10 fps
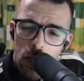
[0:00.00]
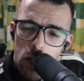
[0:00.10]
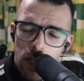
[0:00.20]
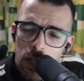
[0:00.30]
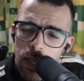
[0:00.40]

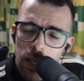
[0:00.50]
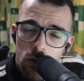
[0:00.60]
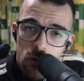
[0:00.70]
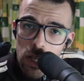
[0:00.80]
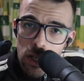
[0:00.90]
She is a
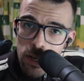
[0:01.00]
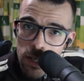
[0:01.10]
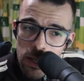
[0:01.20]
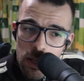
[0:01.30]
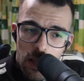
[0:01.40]
great
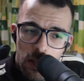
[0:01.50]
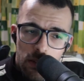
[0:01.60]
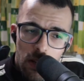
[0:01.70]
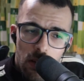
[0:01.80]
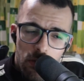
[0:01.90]
lead and
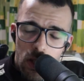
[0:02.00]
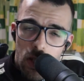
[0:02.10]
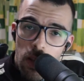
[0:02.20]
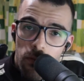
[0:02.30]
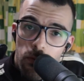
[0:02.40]

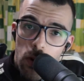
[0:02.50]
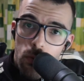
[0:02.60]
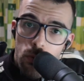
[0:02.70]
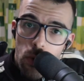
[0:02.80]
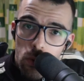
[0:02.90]
delivers a
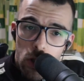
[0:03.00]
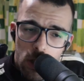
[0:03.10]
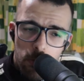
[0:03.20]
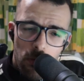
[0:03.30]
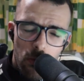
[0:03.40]

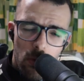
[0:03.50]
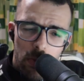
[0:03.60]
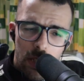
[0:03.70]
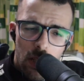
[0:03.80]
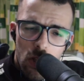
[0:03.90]
ferocious
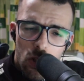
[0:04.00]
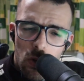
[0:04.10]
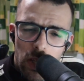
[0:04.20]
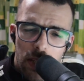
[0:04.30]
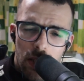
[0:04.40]
performance,
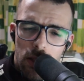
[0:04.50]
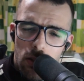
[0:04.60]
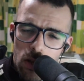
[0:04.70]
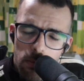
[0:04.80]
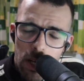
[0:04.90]
showcasing
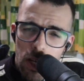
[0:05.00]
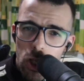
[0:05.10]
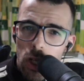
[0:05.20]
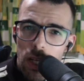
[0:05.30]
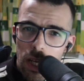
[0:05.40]

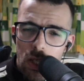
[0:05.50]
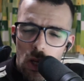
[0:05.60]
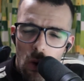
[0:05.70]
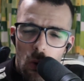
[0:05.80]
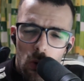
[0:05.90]
determination
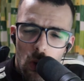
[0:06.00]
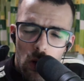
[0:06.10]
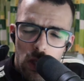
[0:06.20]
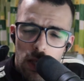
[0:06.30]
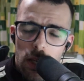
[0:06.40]
against all
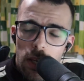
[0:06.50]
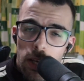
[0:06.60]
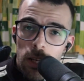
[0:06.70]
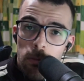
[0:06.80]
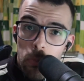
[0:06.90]
odds
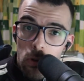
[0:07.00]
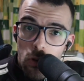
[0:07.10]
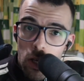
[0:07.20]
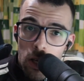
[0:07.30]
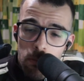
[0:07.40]
in
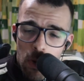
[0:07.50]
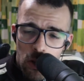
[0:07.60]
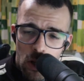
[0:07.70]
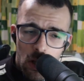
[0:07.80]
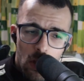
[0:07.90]
portraying a
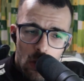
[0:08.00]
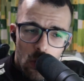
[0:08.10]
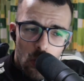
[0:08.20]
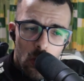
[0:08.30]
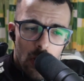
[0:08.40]
mother
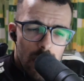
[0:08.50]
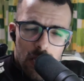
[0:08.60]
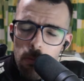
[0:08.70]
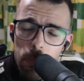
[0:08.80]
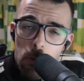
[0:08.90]
who
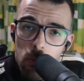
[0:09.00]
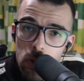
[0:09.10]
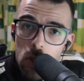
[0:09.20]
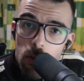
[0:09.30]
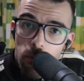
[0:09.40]
simply
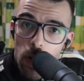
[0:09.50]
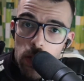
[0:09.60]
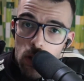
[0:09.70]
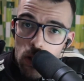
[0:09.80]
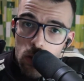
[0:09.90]
wants to
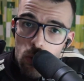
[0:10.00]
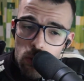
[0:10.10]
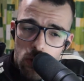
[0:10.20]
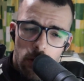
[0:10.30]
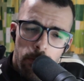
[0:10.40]
find her
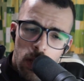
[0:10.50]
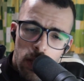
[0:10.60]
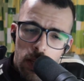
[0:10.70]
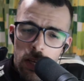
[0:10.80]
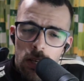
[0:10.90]
daughter.
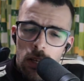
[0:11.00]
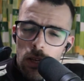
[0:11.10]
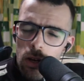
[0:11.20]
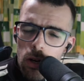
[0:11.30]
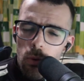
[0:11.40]
In
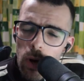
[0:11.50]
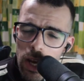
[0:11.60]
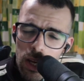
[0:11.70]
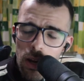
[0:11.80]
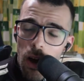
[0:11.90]
her
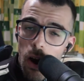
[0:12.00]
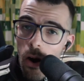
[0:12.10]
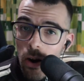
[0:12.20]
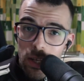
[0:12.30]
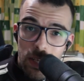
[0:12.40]
way
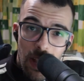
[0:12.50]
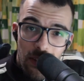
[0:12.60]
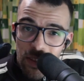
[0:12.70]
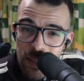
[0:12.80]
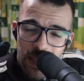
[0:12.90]
are
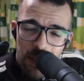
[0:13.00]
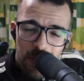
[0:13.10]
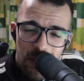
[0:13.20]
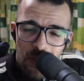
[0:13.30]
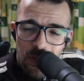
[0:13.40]
countless
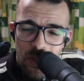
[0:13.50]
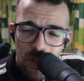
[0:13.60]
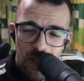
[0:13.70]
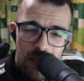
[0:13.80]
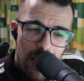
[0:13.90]
enemy
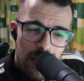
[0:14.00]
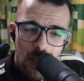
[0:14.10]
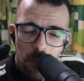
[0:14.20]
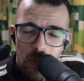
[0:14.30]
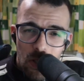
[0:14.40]
soldiers,
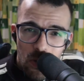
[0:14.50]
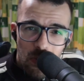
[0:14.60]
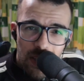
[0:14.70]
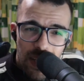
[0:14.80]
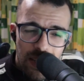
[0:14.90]
helicopters
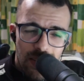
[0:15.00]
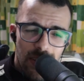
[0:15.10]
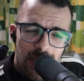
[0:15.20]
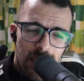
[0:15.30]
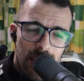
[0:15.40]
shooting at
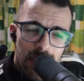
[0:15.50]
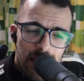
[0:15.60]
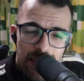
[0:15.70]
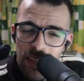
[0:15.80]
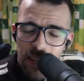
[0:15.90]
her,
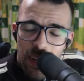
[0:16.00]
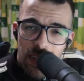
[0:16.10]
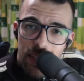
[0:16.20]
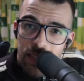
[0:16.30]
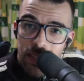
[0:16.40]
tin
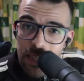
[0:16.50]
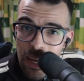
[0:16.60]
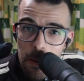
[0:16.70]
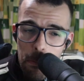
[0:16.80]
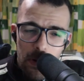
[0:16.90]
eyes,
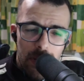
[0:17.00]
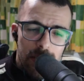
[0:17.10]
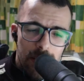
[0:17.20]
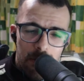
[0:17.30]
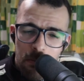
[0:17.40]

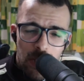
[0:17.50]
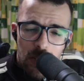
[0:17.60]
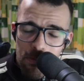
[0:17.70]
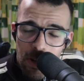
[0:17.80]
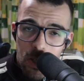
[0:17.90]
snipers, and
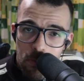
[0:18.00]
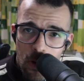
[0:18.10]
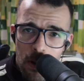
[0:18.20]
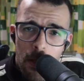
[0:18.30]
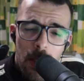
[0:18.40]
much, much
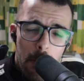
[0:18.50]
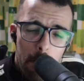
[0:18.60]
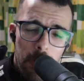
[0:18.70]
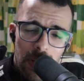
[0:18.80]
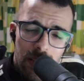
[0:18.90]
more.
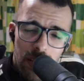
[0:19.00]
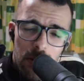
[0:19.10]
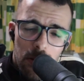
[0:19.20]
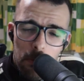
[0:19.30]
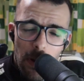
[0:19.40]
But
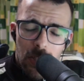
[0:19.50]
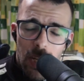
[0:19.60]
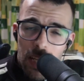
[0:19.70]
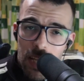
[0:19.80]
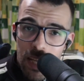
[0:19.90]

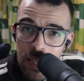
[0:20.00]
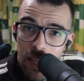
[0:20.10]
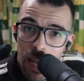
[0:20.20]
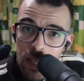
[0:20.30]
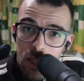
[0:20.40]
Rapace
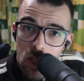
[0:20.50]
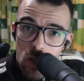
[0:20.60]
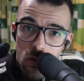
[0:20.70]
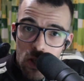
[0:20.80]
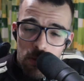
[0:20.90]
is
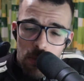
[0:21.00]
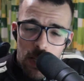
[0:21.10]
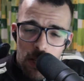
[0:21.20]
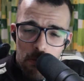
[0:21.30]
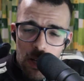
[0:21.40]

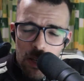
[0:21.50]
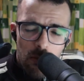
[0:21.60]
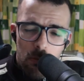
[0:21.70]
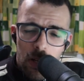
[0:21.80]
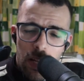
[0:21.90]
extremely
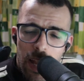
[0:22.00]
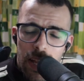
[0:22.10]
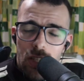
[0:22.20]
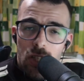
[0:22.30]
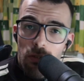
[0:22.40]
believable
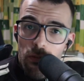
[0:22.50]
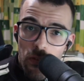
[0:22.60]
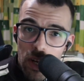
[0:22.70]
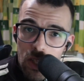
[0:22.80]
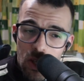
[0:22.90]
as she
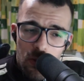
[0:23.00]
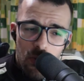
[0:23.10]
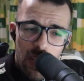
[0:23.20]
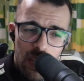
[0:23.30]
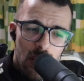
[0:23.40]
fights her
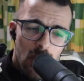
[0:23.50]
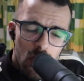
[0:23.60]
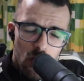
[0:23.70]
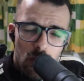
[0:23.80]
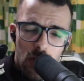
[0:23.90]
way
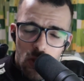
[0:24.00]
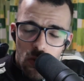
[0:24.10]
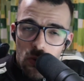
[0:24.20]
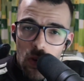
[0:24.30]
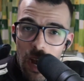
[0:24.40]
through the
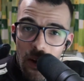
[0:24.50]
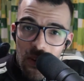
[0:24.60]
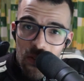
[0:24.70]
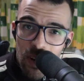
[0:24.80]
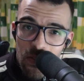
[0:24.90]

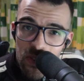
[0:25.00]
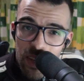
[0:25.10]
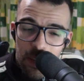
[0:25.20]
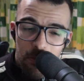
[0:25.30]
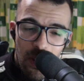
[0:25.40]
2-hour
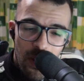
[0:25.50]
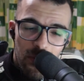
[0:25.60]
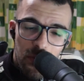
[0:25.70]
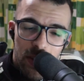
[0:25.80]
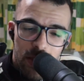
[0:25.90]
runtime
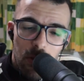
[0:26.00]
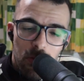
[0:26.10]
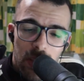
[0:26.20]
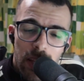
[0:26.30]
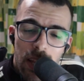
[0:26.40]
of this
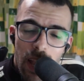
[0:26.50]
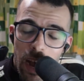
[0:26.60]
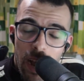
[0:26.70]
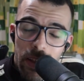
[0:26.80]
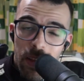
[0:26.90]
movie.
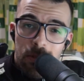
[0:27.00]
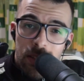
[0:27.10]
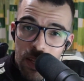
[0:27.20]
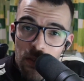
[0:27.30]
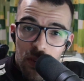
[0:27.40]
I
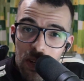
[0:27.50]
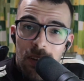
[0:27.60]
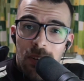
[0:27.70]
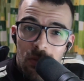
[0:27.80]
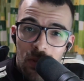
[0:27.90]
am
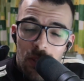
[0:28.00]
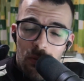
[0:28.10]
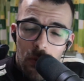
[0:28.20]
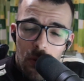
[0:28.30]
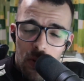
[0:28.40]
definitely
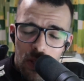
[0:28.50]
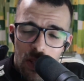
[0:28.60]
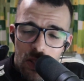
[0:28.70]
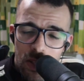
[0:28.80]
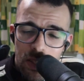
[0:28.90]
looking forward
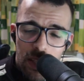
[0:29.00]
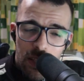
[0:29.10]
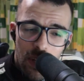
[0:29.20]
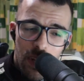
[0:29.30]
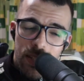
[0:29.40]
to
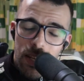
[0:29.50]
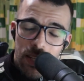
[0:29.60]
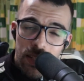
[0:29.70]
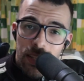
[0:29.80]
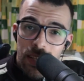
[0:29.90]
seeing her as a
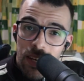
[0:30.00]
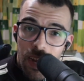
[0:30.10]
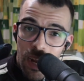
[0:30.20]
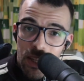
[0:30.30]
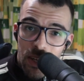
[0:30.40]
lead in
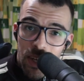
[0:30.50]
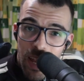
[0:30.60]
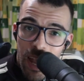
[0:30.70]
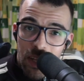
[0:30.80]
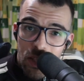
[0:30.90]
other
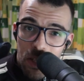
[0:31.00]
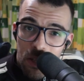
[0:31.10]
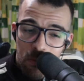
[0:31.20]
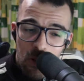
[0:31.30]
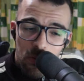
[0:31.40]

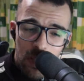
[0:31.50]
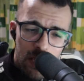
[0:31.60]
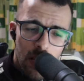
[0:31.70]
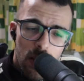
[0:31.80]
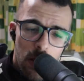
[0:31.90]
action movies.